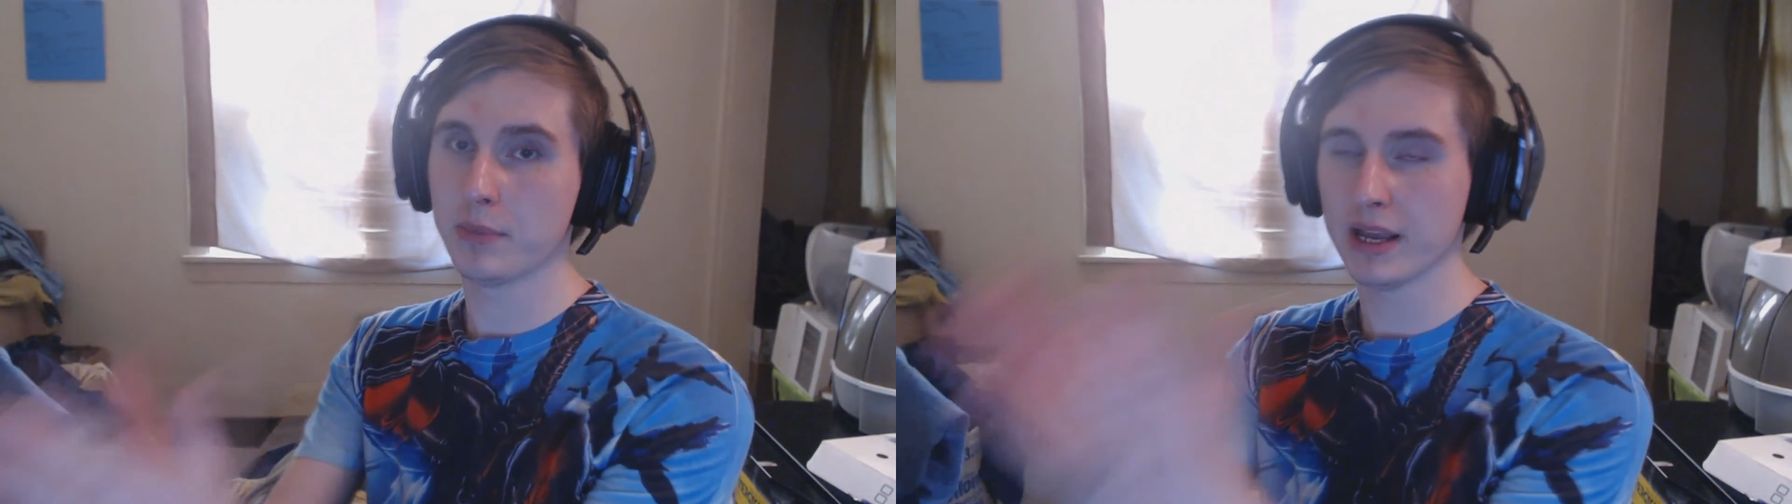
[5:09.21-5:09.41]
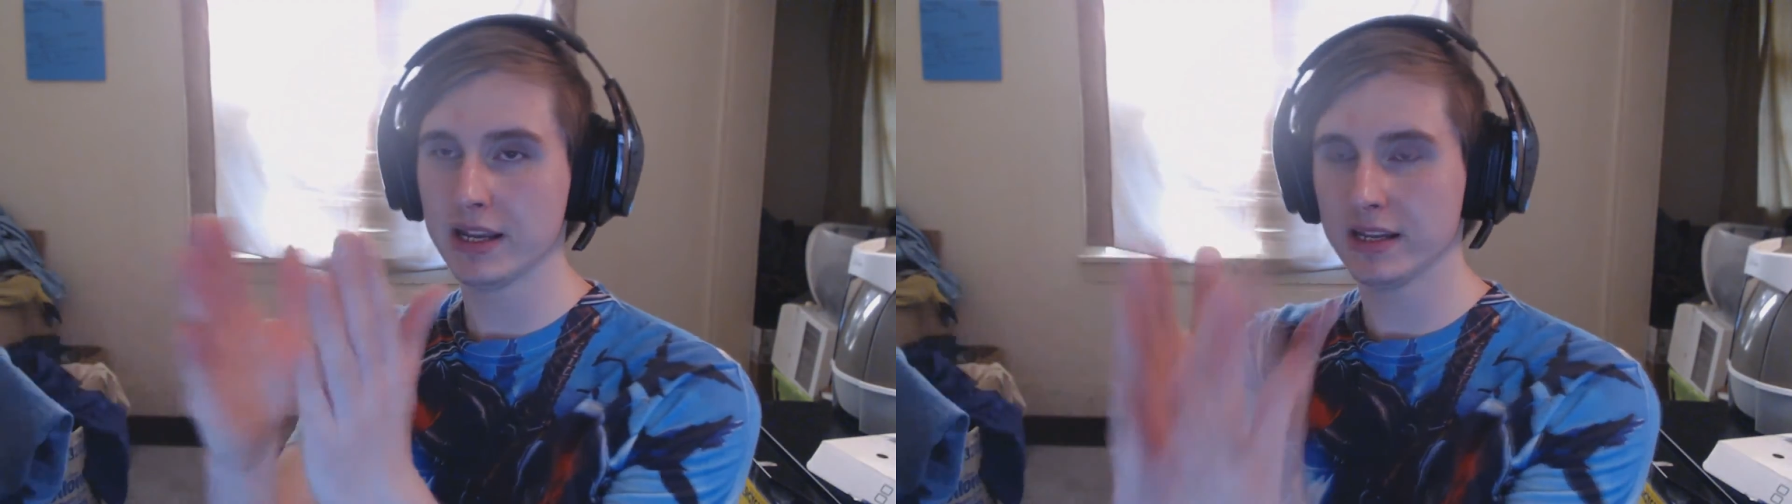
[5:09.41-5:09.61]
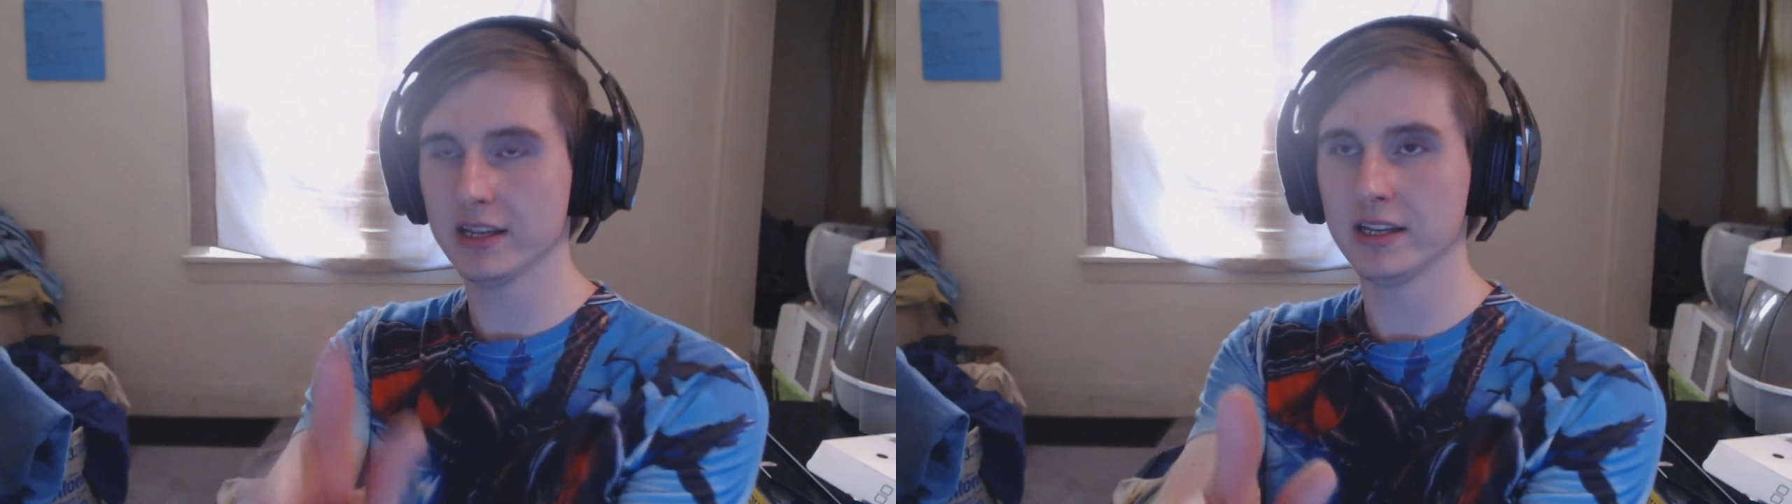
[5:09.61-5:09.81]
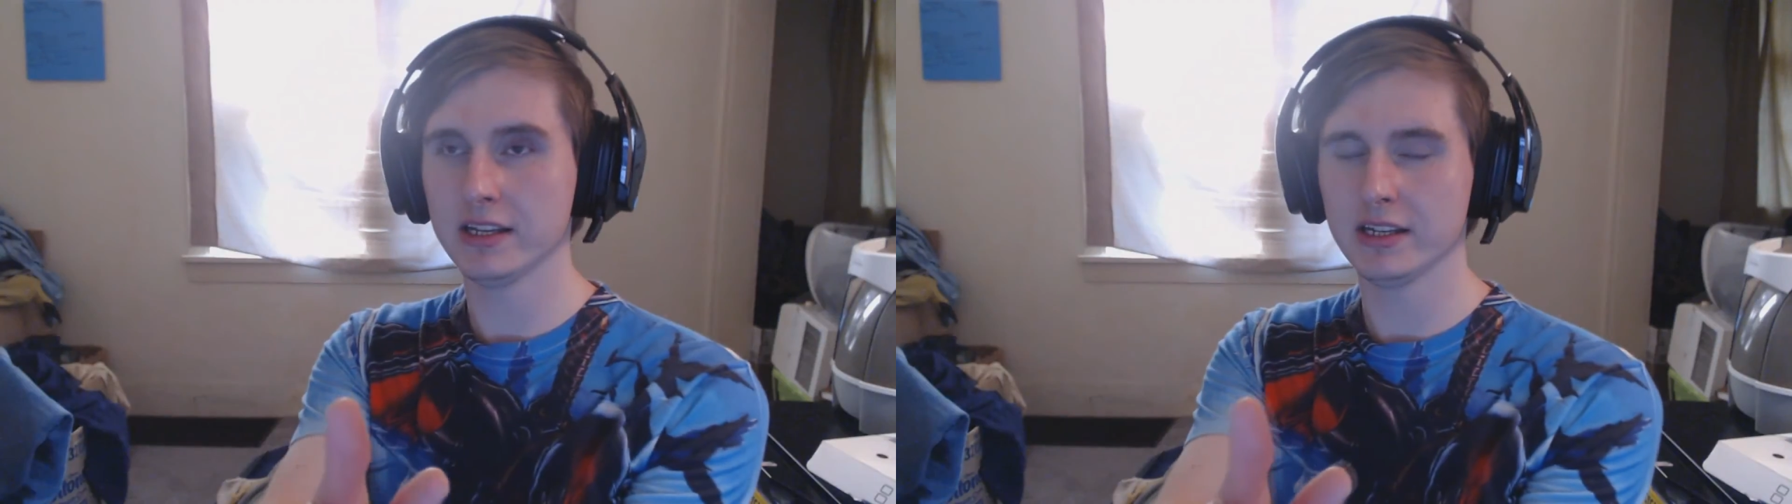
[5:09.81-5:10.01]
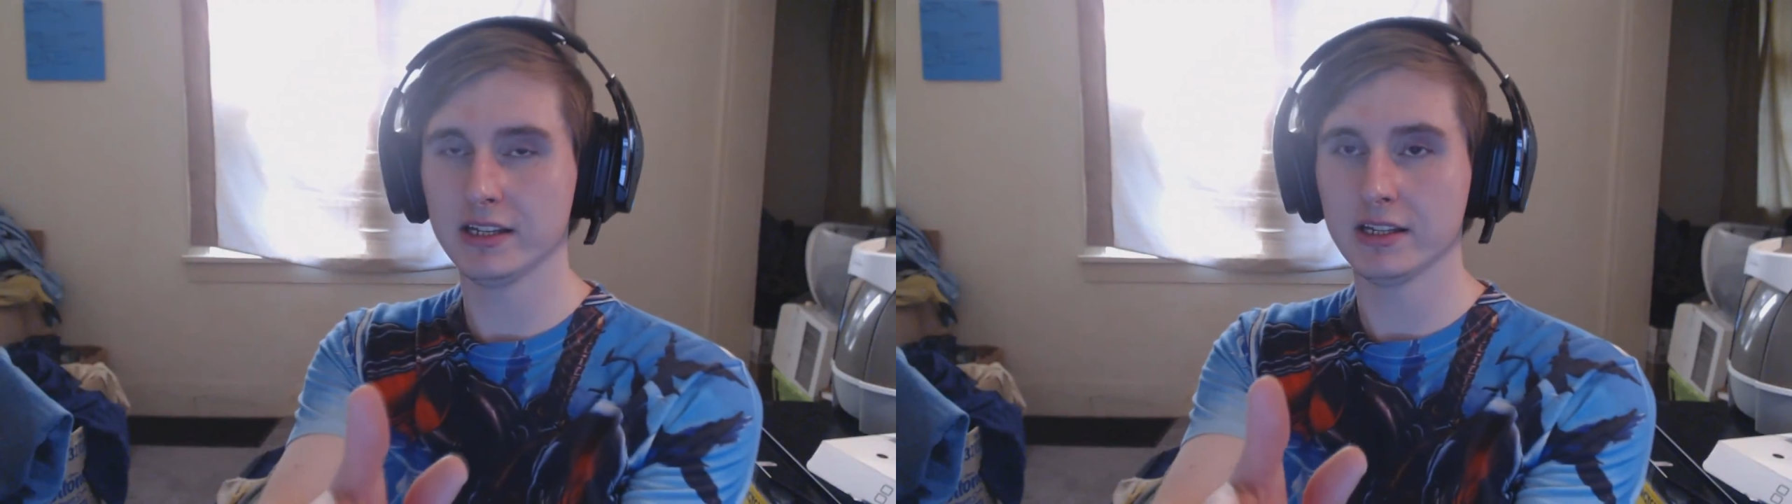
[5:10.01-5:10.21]

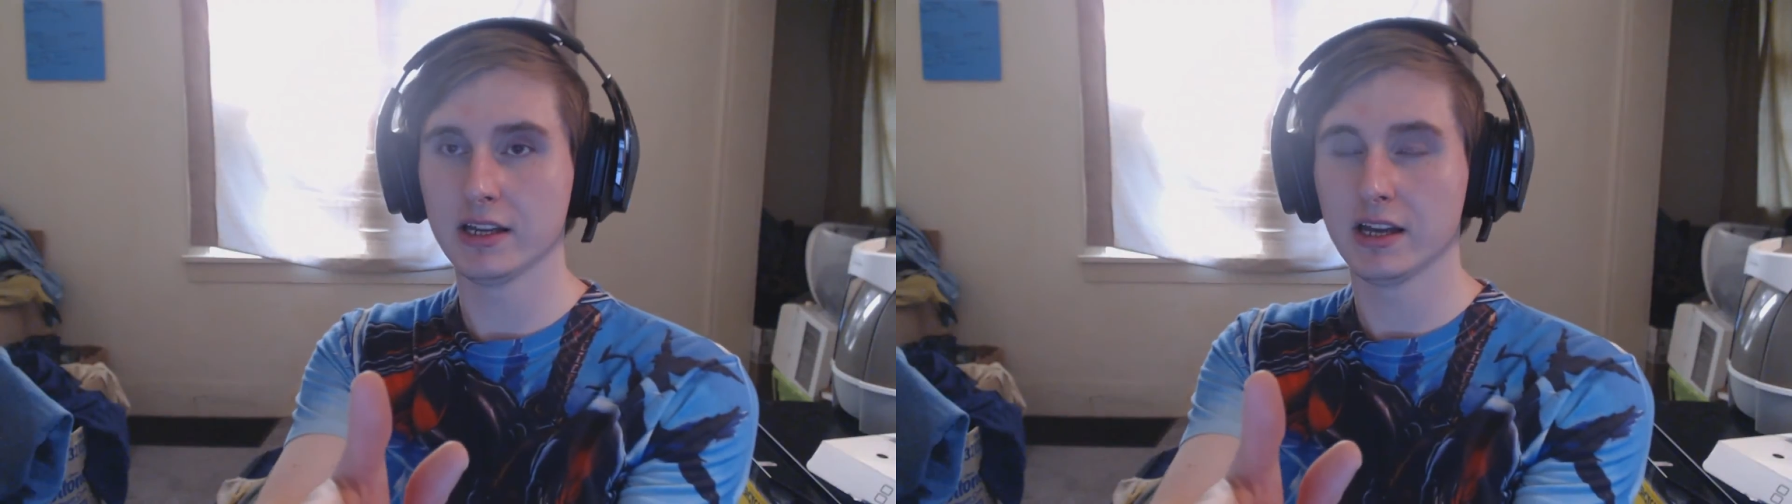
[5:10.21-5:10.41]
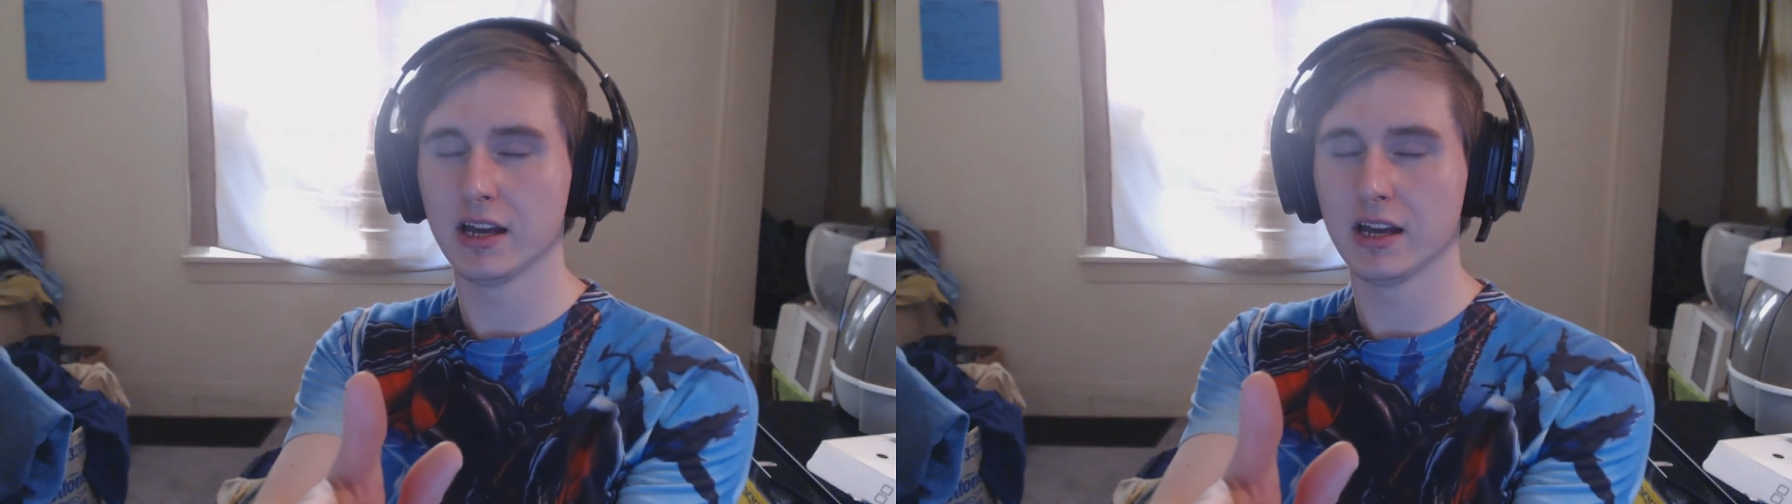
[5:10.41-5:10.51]
banking,